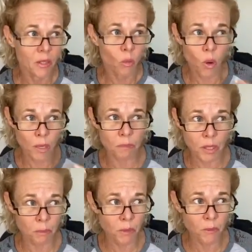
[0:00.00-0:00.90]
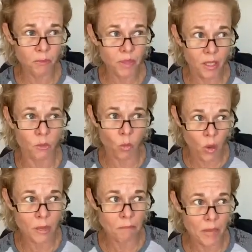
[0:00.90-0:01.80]
white people, like
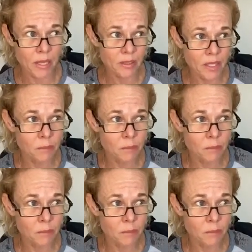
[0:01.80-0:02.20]
white men